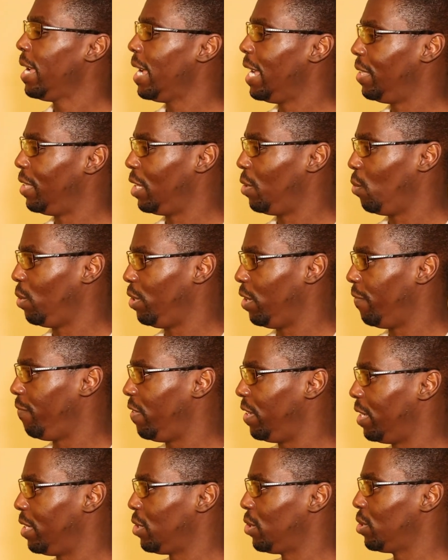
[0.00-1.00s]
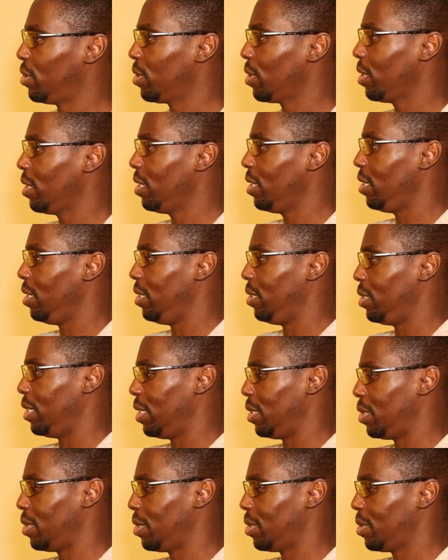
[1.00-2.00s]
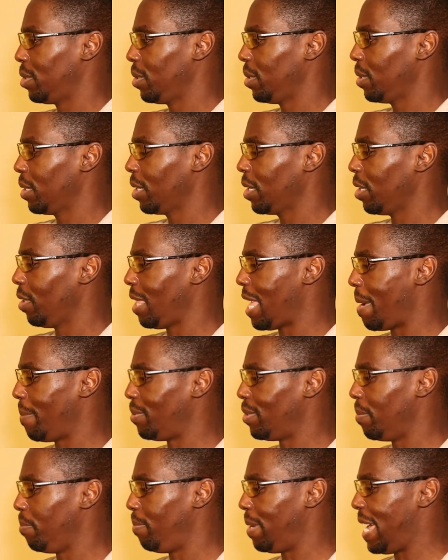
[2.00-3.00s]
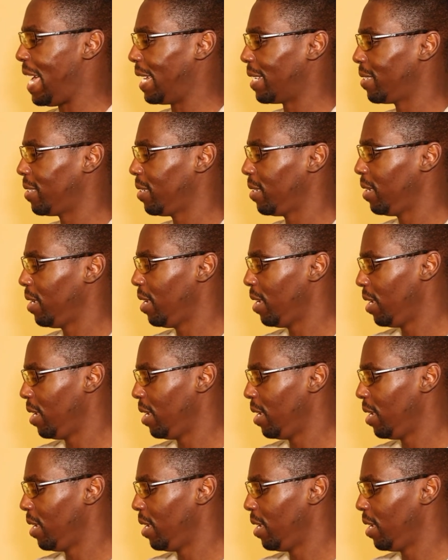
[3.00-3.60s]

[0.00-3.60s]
And then when you're finished, you just collapse it back